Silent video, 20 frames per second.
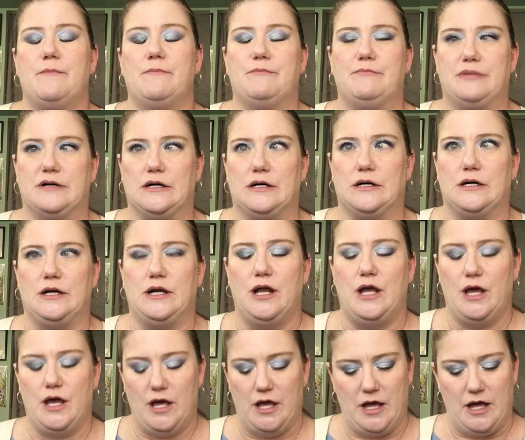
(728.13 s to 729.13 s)
But
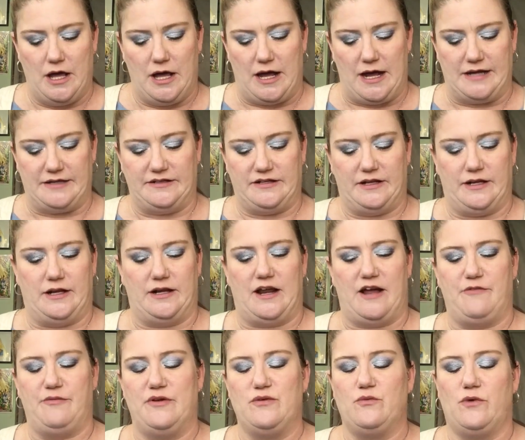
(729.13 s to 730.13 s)
I did.
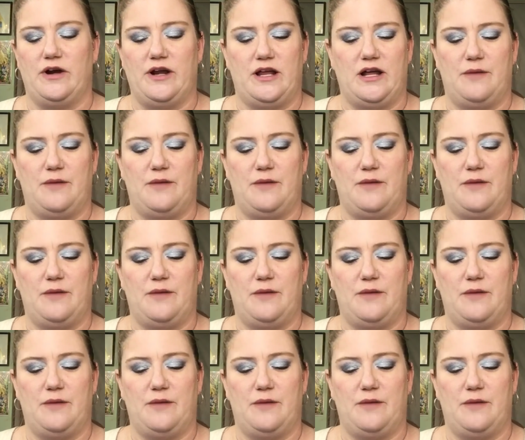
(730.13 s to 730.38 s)
I've been wanting